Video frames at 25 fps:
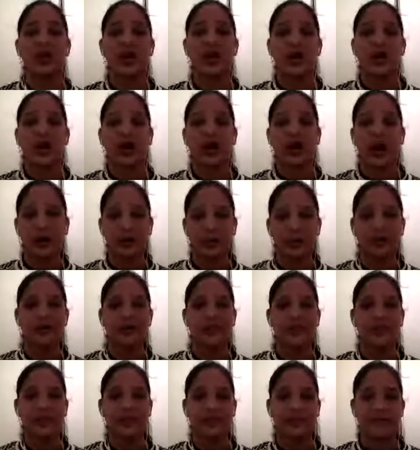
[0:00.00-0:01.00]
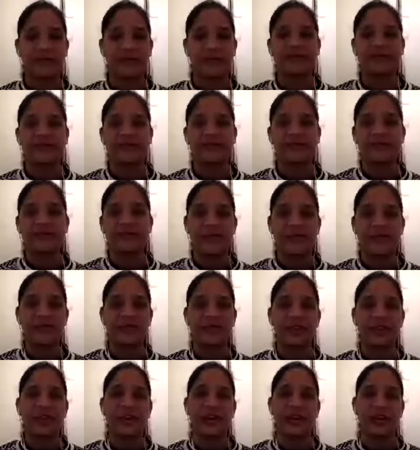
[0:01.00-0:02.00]
I personally find it very, very
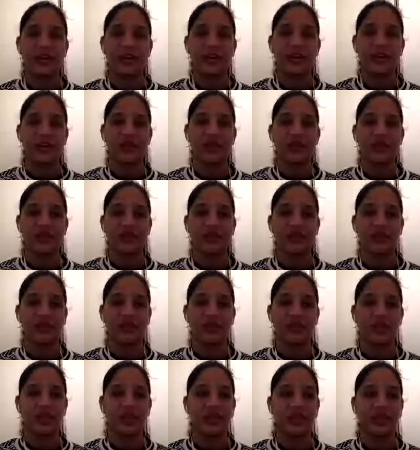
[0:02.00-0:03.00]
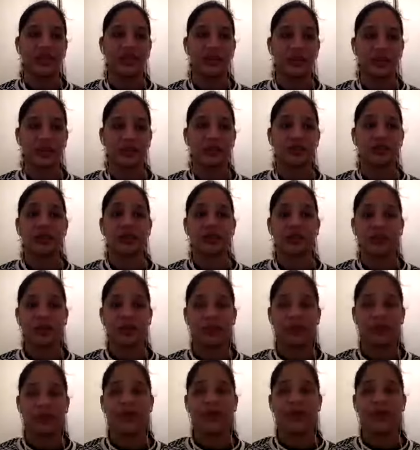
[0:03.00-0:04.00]
handy to take that note on my
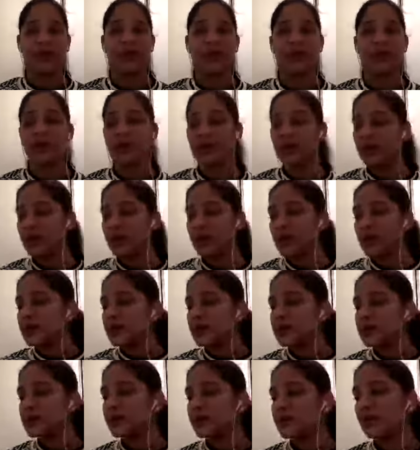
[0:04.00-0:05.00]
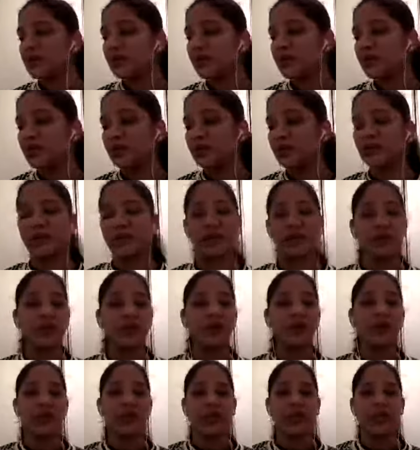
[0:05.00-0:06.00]
mobile. So Google
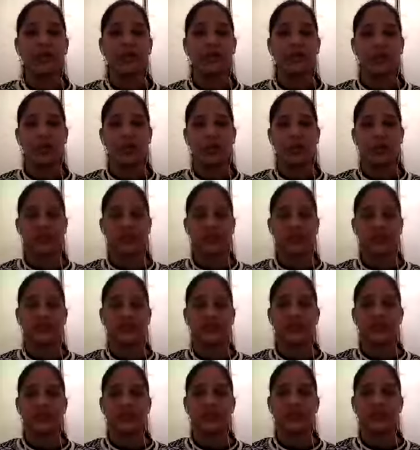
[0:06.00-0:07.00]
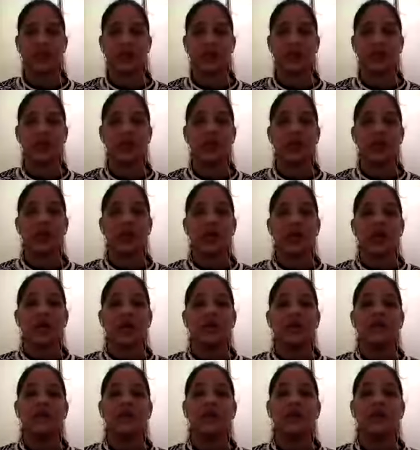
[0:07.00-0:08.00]
Keep was the first one.
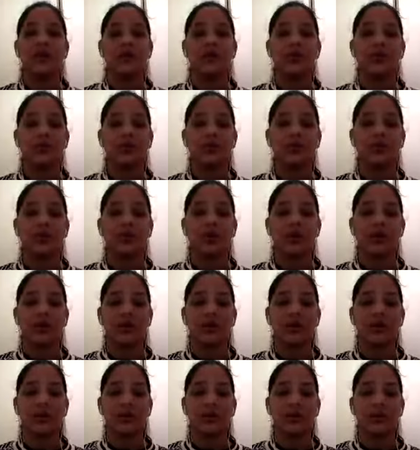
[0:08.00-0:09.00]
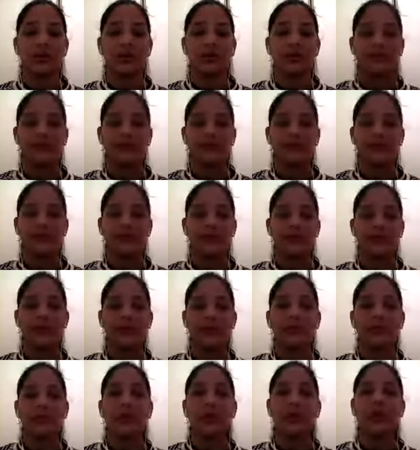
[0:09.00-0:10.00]
For a bit
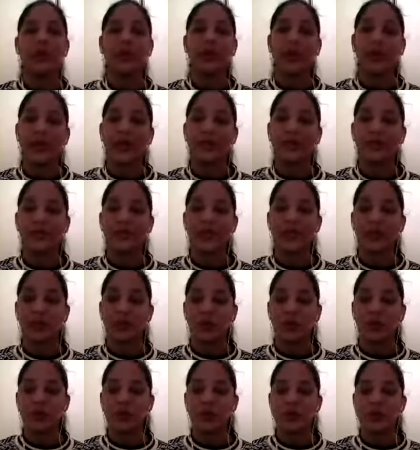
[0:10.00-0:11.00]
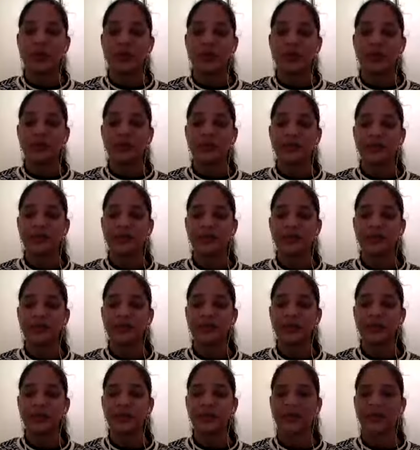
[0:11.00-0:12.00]
more lengthy notes,
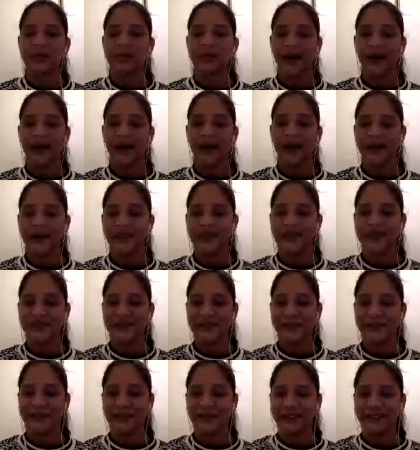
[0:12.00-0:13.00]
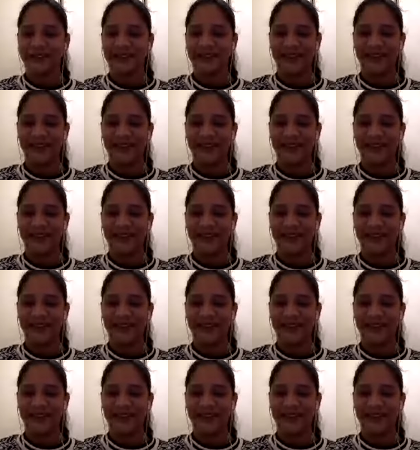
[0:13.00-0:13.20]
hi, Sharmeen.